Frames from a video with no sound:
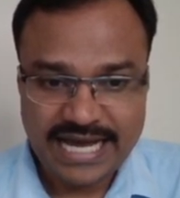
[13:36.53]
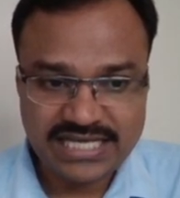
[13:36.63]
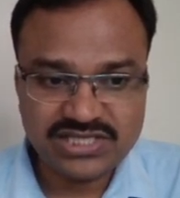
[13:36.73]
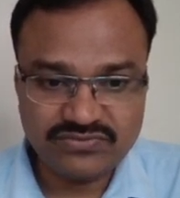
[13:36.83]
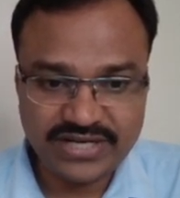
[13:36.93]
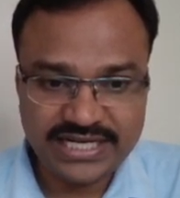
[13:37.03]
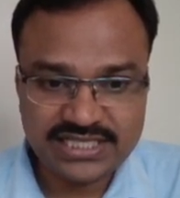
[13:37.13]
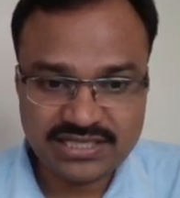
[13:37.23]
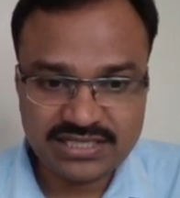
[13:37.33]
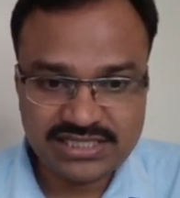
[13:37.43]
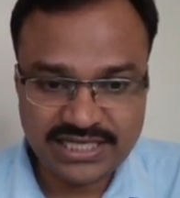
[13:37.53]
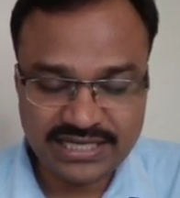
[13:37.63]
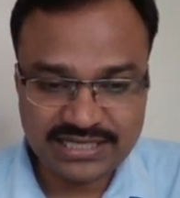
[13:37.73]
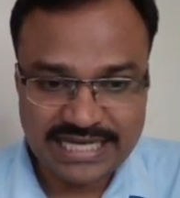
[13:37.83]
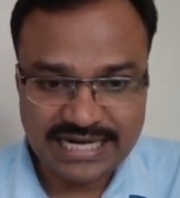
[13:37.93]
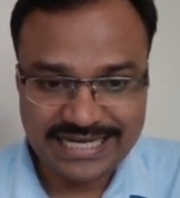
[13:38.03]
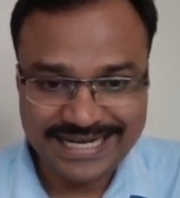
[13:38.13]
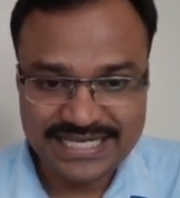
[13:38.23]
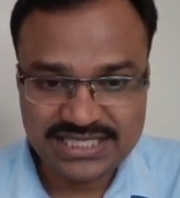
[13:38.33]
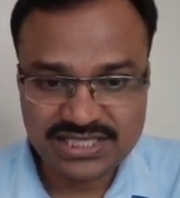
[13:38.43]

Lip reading: As we discussed here that it